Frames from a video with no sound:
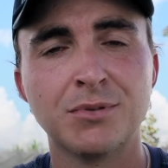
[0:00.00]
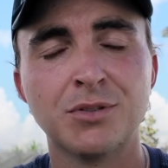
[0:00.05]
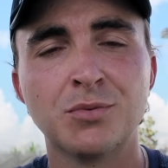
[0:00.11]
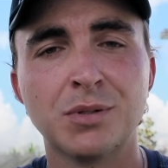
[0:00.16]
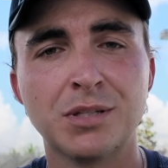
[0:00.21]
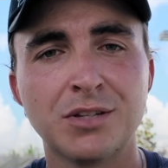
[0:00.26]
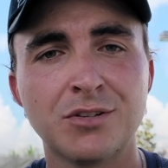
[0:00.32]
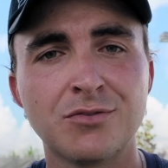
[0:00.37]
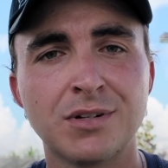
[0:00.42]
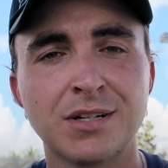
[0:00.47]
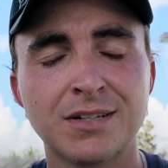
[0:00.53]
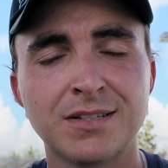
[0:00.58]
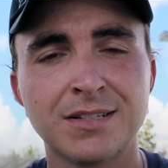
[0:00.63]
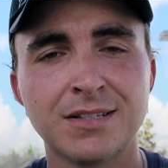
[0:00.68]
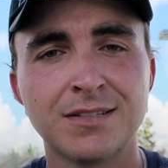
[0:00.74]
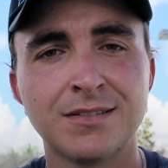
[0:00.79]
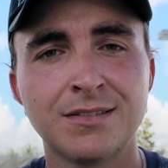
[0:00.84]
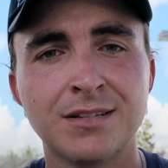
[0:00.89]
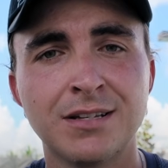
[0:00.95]
between the strings
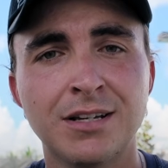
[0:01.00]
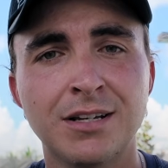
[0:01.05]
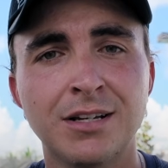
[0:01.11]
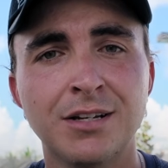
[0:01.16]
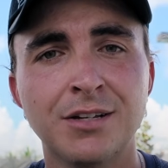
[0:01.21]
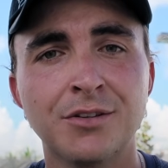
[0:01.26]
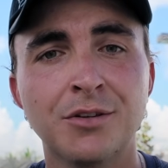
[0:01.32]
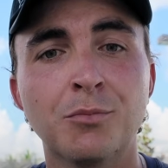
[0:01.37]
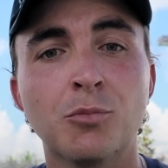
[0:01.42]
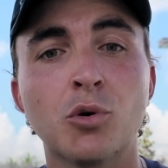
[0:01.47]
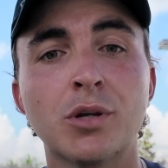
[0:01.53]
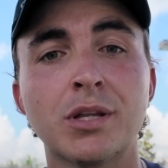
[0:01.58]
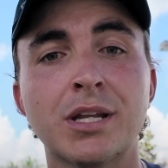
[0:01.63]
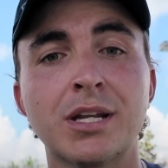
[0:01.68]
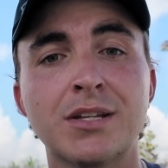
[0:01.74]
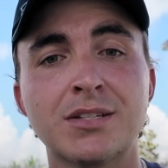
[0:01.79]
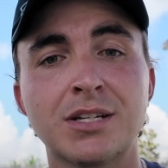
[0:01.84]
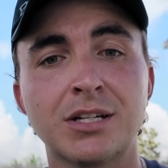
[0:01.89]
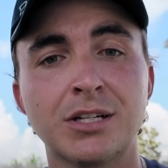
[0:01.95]
is, the more
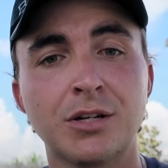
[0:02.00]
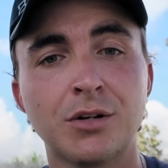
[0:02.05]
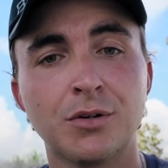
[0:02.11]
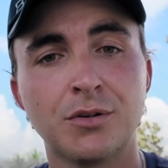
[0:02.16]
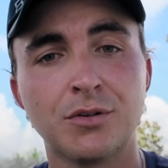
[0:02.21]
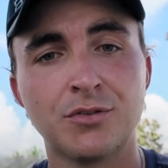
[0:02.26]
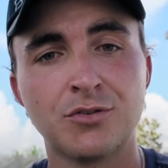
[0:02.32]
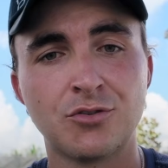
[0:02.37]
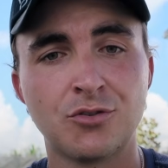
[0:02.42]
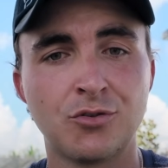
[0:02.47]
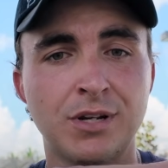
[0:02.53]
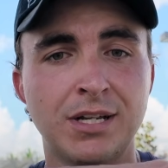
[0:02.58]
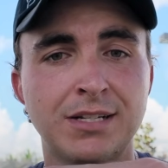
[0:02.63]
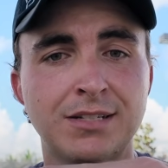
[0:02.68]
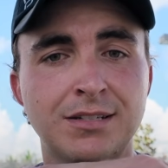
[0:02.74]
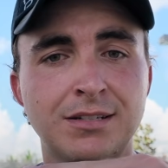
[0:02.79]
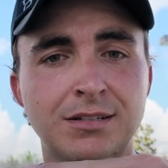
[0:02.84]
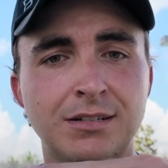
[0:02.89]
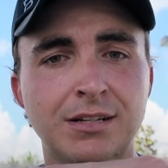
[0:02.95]
that it's going to go
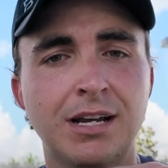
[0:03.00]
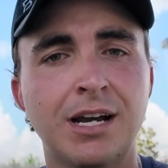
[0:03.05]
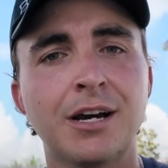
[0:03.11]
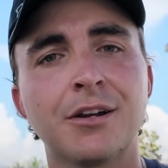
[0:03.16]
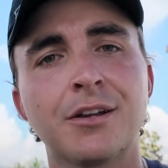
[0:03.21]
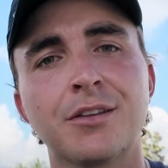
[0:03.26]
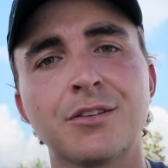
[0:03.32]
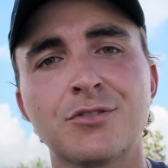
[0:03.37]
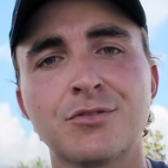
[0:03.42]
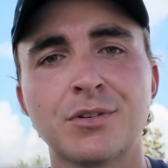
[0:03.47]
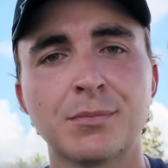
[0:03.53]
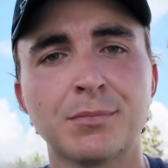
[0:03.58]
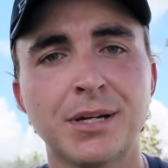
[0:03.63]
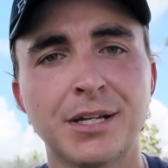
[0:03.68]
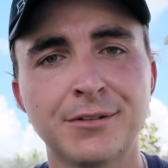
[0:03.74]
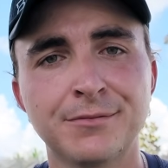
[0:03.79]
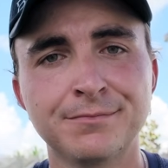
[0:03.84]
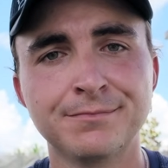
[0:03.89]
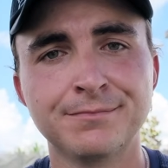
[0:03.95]
straight out of the string
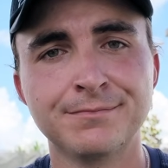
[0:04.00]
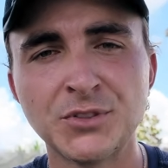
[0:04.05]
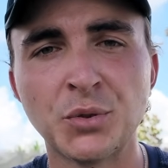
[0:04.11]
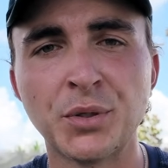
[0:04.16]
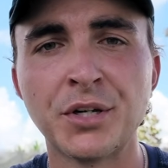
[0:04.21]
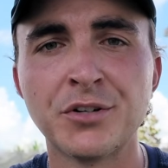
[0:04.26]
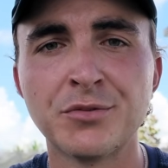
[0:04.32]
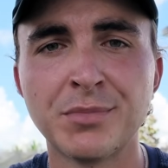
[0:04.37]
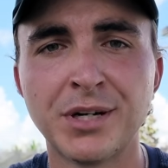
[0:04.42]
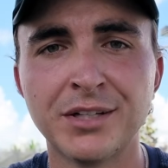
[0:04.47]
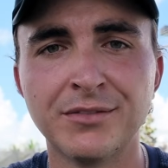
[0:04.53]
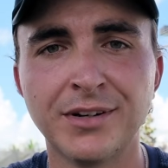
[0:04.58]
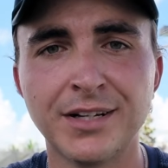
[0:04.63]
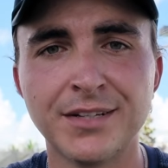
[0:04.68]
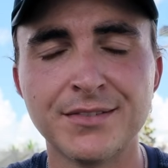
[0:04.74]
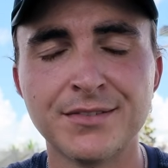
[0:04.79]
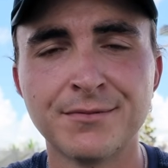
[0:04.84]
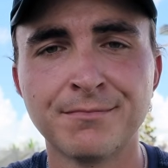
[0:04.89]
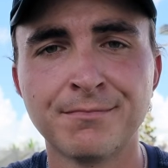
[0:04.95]
bed. So here's my
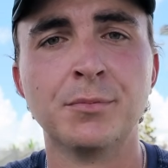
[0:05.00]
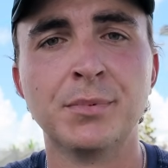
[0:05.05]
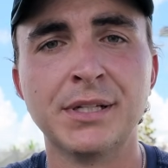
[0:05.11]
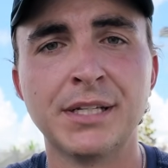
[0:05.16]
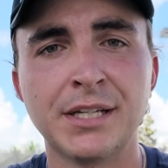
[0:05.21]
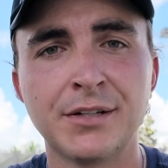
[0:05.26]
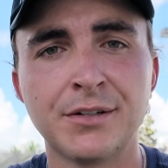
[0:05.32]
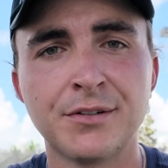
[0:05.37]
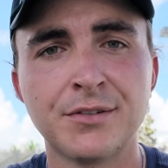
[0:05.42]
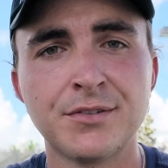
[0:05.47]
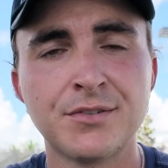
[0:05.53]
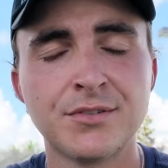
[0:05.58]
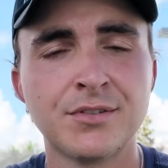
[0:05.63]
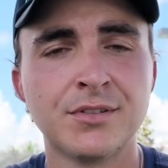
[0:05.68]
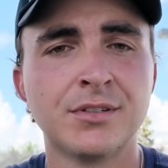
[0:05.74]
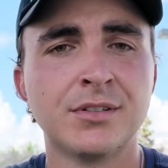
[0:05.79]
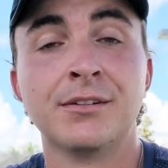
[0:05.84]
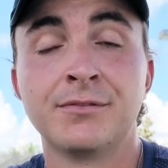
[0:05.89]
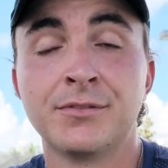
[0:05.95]
advice. For
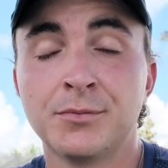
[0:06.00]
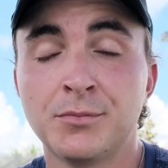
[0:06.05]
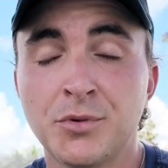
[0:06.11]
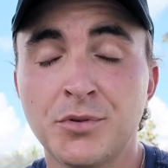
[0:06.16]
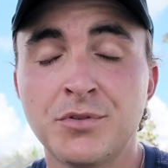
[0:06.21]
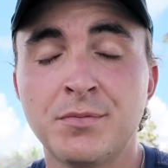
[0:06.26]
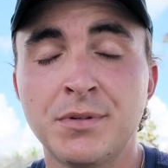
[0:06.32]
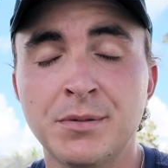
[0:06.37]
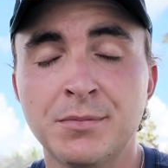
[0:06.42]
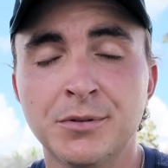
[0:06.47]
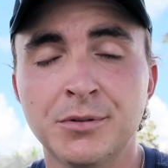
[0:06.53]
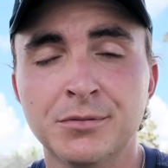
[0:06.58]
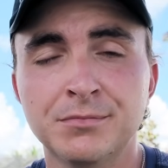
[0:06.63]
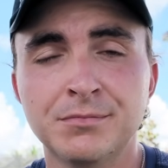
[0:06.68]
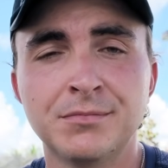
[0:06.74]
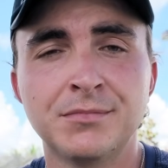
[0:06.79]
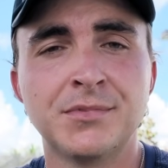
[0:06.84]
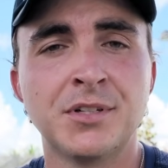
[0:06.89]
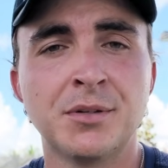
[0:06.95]
beginners, and for most people,
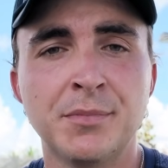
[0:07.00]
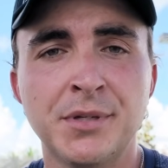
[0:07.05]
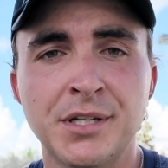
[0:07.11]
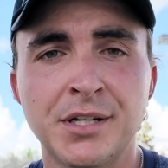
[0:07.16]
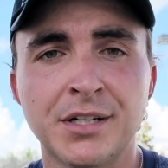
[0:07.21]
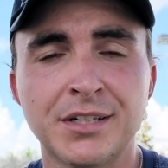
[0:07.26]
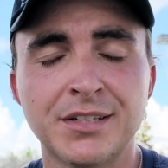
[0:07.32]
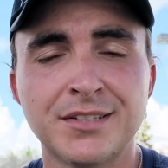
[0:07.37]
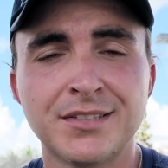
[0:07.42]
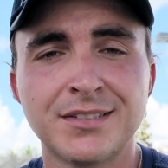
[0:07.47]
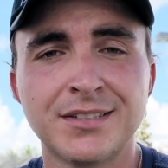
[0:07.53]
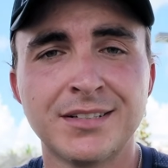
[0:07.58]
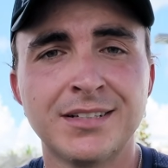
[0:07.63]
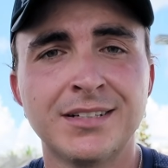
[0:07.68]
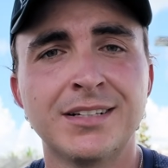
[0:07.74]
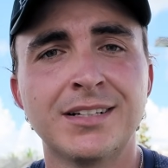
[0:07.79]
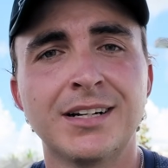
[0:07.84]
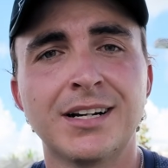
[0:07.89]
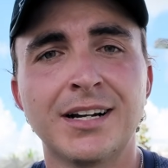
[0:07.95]
to be honest,
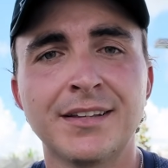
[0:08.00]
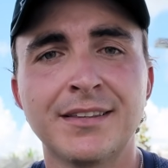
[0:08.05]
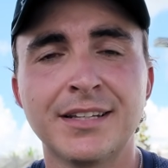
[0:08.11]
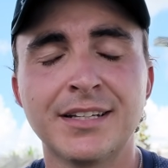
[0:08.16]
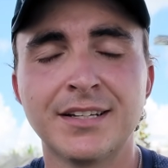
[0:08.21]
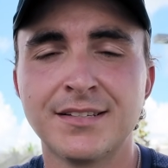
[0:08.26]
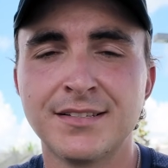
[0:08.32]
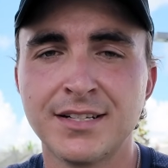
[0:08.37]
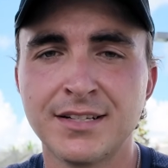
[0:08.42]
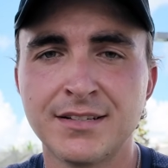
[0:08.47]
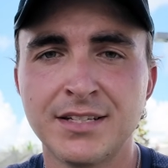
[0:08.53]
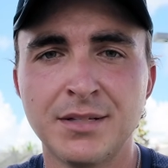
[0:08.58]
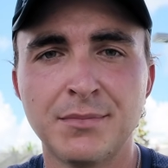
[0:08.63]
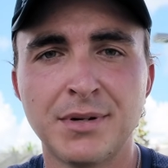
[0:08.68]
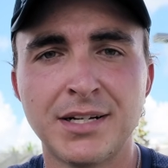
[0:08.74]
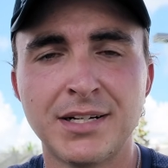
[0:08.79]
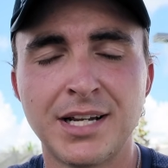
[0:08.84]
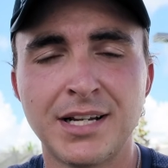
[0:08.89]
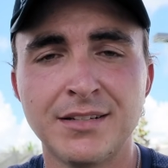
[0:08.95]
I think a 16
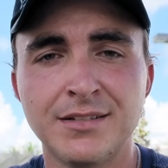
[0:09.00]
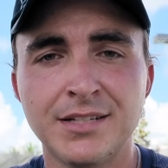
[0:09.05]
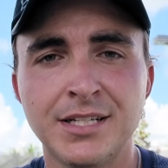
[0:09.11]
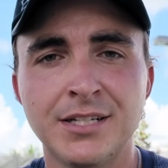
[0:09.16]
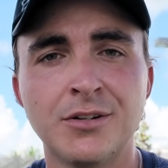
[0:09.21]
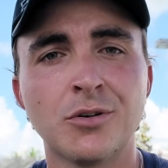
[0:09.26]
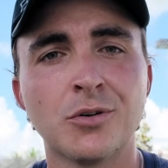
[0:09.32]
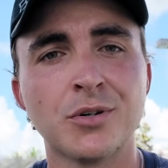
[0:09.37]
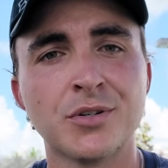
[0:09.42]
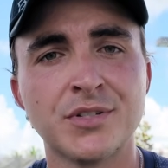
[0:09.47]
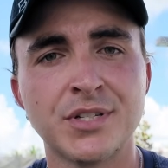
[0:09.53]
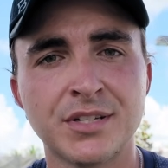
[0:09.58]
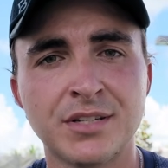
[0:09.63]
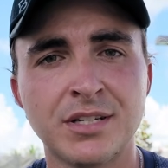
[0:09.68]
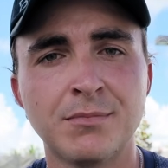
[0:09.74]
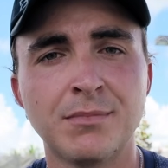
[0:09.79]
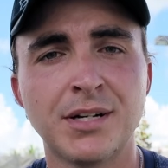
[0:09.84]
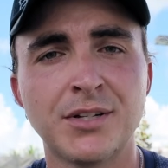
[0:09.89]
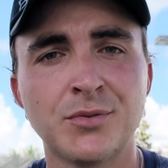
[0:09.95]
by 19 or
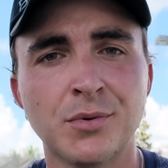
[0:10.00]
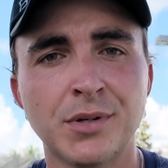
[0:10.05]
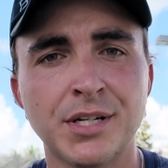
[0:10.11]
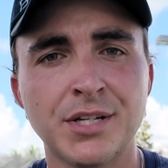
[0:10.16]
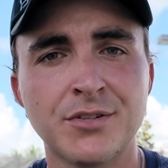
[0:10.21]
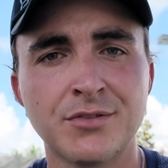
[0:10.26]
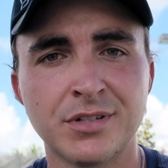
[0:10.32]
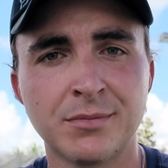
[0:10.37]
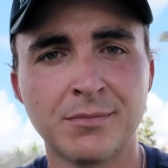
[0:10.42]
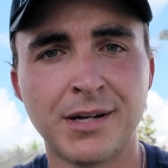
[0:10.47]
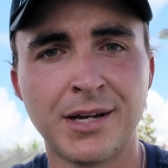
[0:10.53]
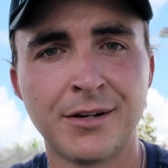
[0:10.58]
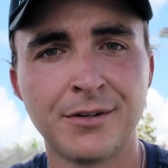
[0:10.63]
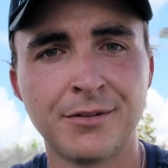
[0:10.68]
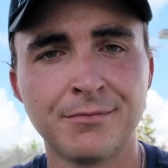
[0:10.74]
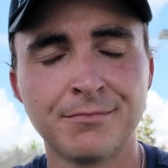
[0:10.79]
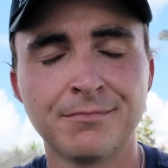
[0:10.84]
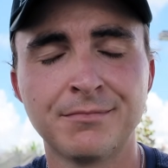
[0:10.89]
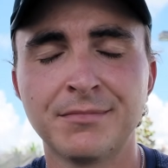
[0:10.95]
16 by 20 string
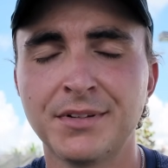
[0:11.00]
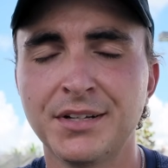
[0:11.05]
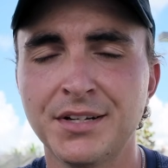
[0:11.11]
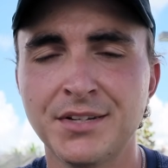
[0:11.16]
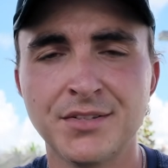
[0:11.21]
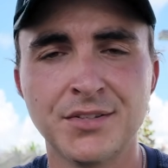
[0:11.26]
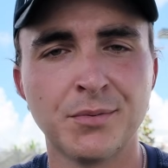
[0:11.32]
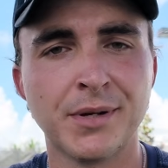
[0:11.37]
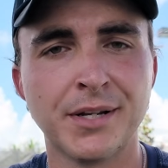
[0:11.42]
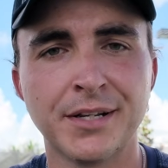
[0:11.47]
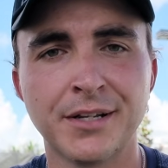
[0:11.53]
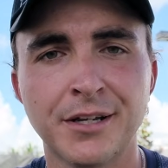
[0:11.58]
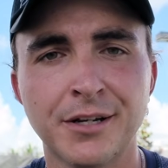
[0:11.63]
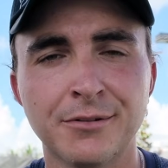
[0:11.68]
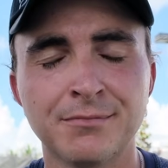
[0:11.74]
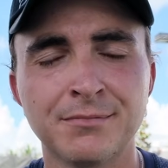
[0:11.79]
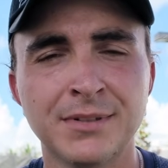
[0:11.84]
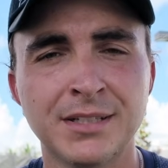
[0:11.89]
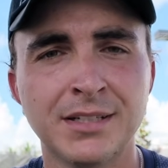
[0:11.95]
pattern is the way to
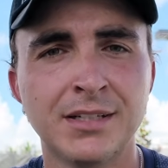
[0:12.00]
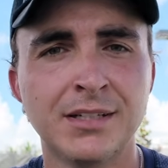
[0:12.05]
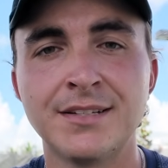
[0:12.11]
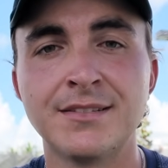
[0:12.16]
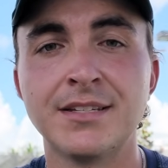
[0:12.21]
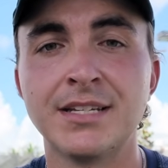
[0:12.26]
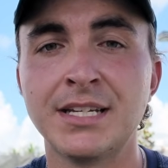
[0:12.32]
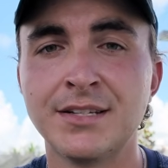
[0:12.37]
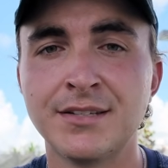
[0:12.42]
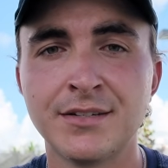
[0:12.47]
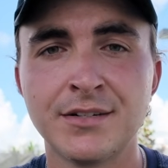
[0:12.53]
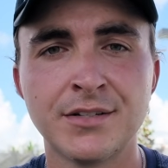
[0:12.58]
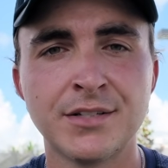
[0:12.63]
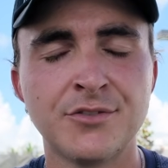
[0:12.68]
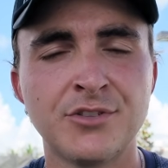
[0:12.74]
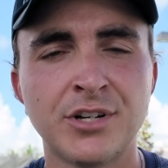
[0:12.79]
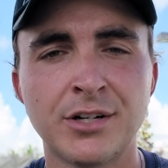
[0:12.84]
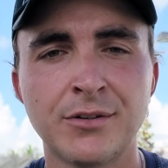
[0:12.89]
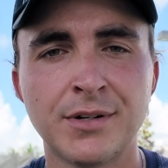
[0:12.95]
go. It's easier
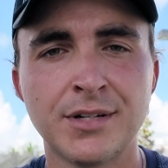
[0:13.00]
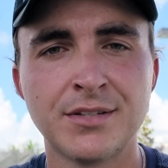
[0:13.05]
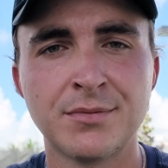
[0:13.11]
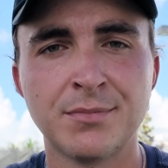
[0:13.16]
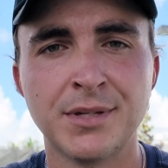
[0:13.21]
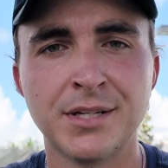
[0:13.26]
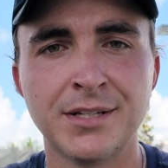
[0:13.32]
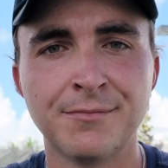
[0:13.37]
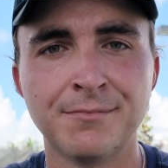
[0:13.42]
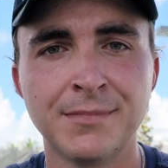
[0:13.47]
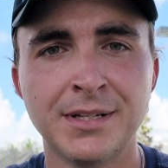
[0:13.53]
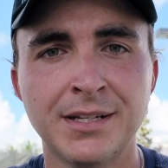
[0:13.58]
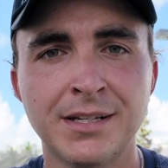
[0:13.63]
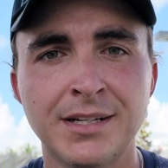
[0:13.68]
to generate spin,